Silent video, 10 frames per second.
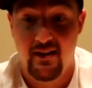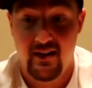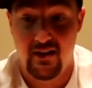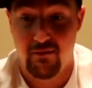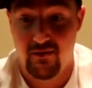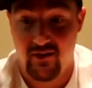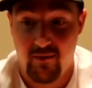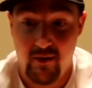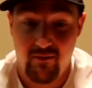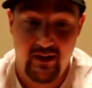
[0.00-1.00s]
Head over to
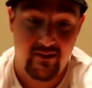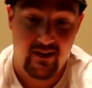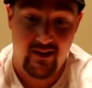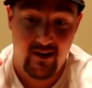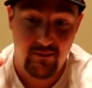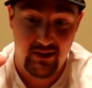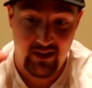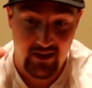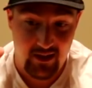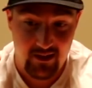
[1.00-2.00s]
softballfans.com to
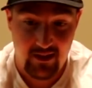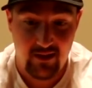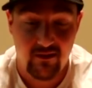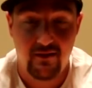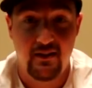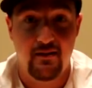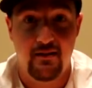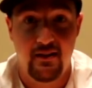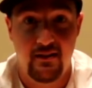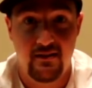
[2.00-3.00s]
get a killer deal
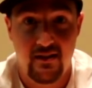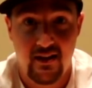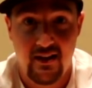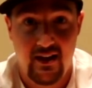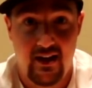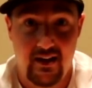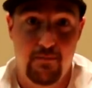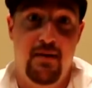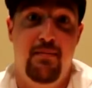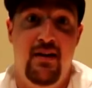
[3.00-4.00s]
on these. And
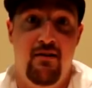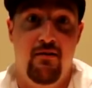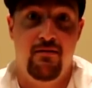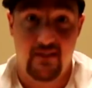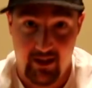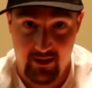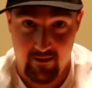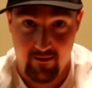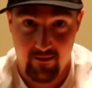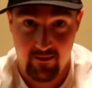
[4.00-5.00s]
the BP Hero is out of
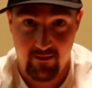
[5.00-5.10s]
here.